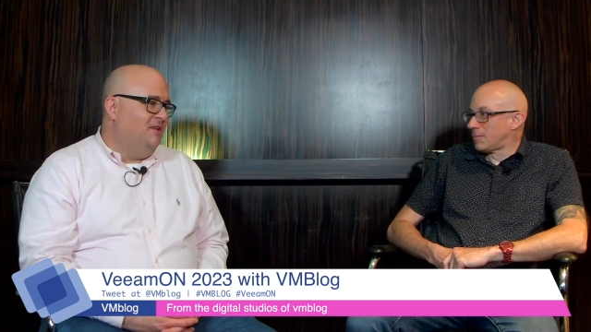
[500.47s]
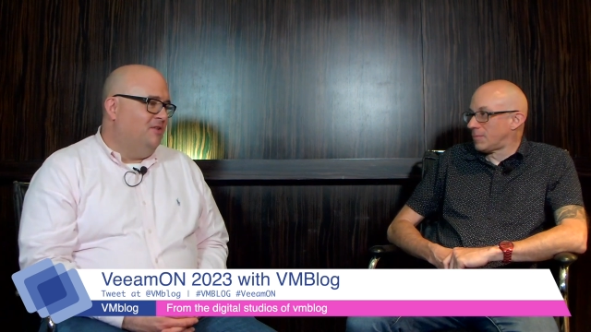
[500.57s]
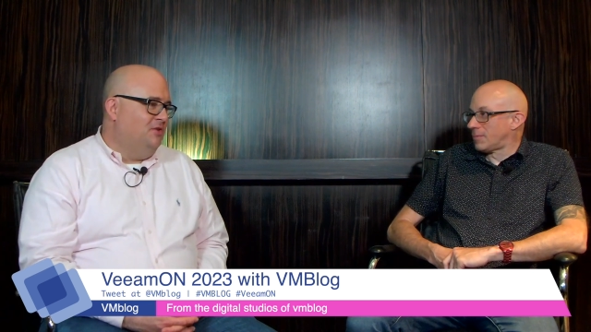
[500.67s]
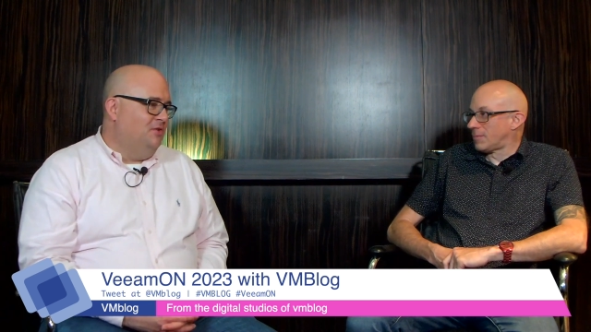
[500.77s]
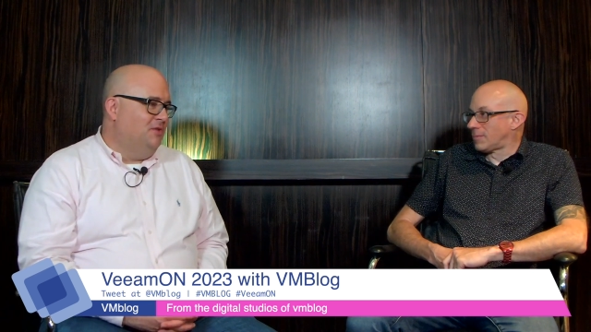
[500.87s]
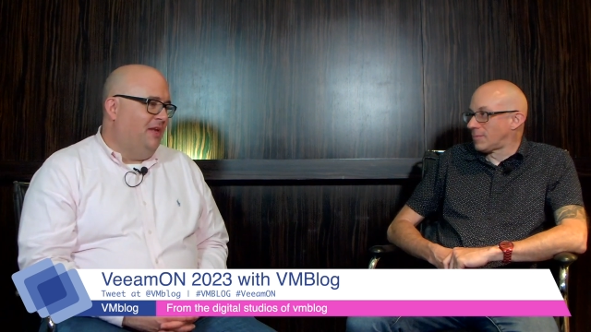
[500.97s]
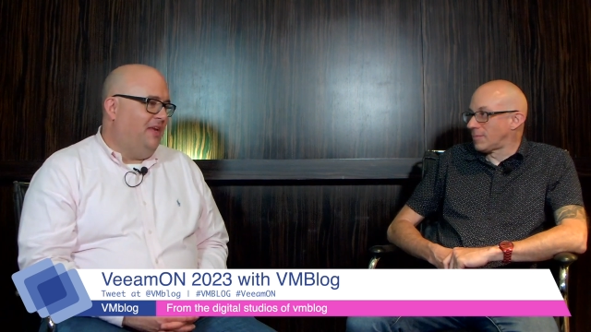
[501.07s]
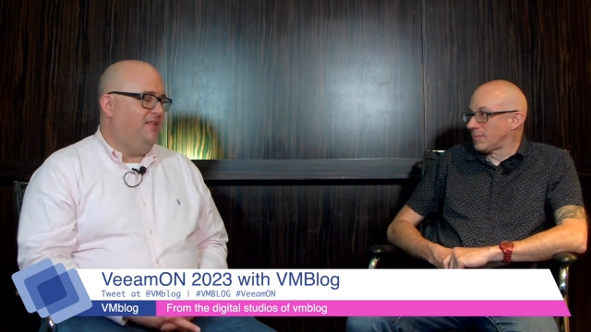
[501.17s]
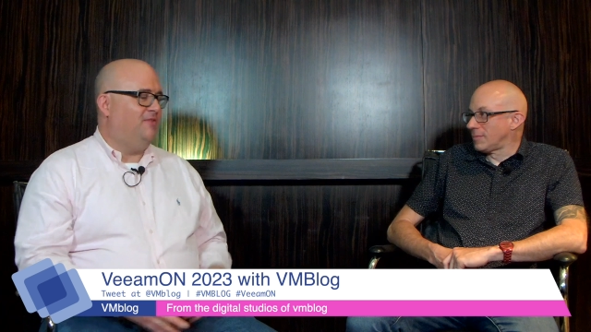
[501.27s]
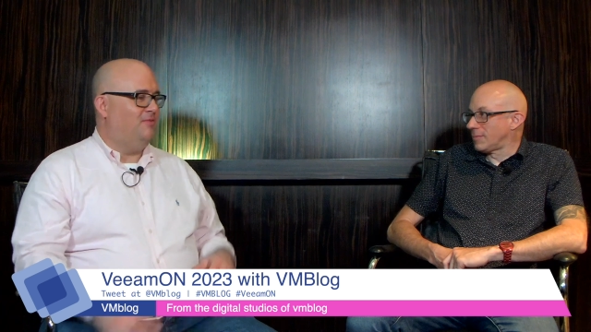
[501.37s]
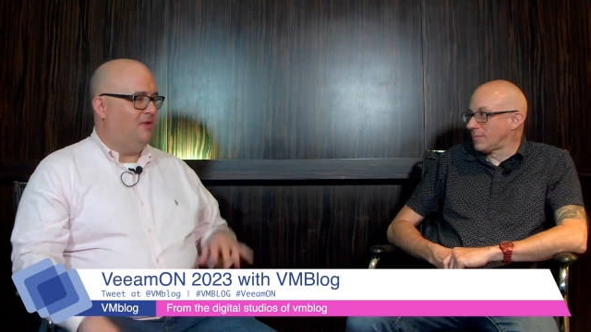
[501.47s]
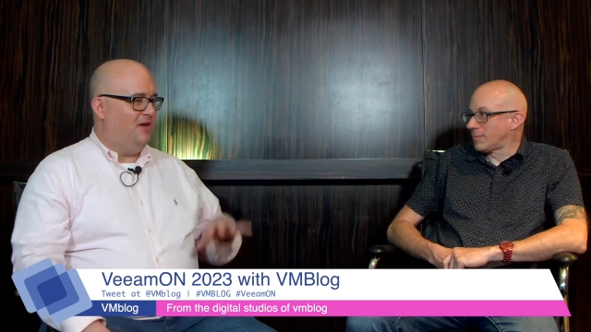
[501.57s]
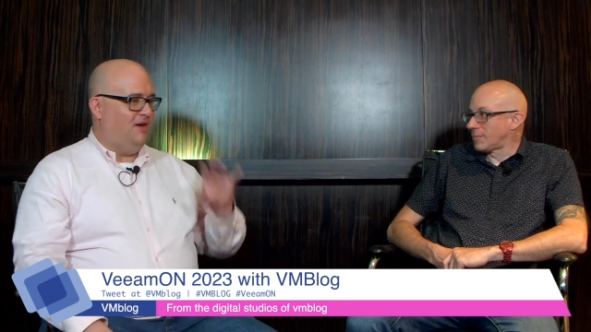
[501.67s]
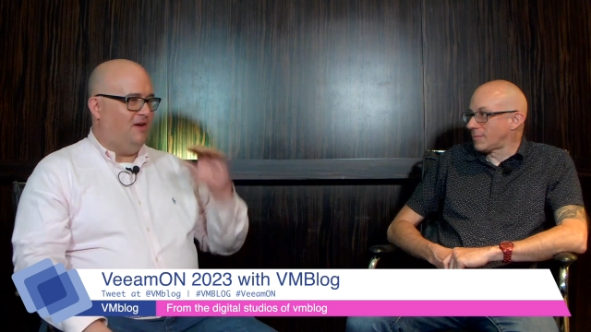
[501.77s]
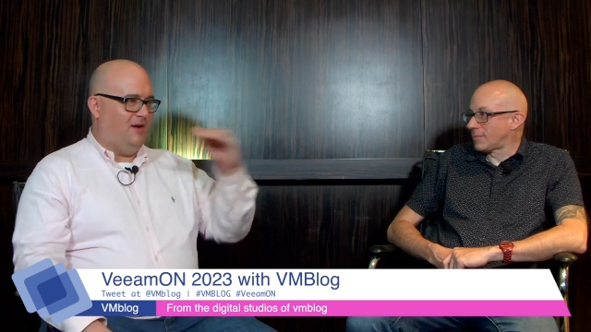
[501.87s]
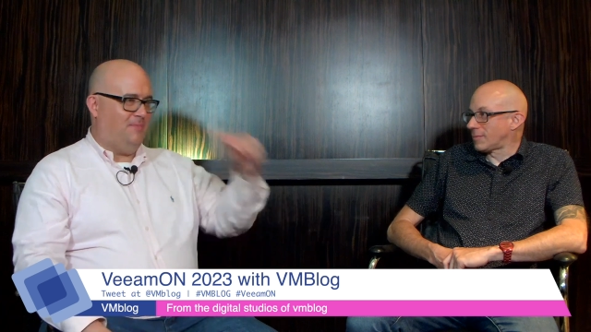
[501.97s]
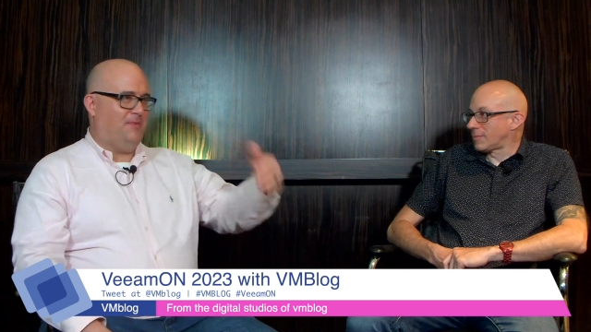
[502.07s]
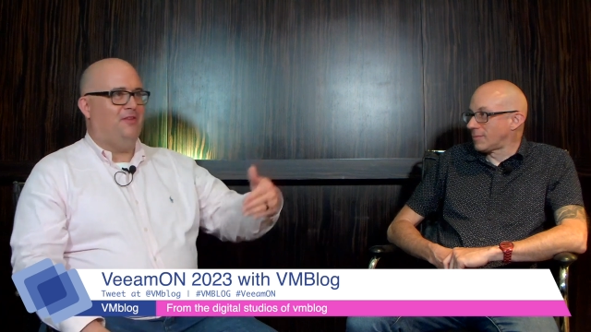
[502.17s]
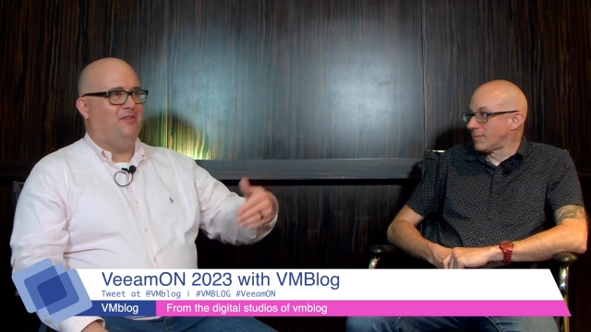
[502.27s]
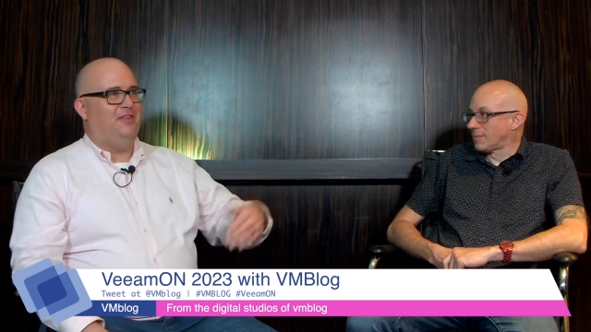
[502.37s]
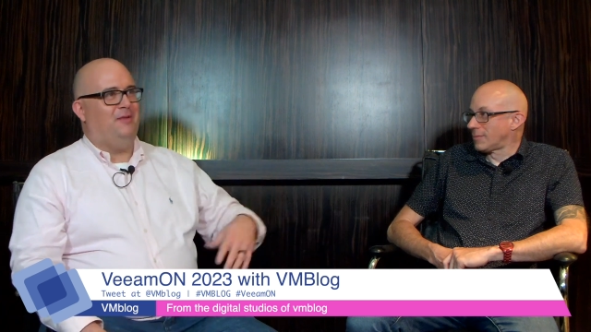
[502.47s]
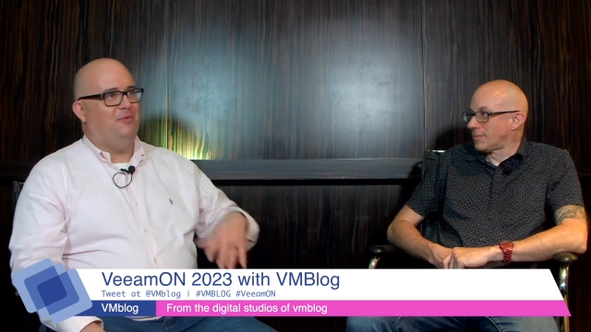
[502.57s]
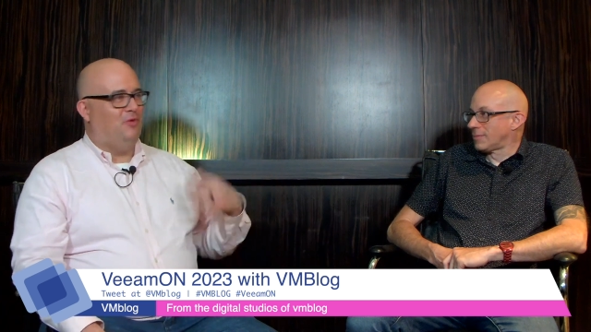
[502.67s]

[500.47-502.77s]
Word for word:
Speaker 1: two ladies uh, opposite of the table.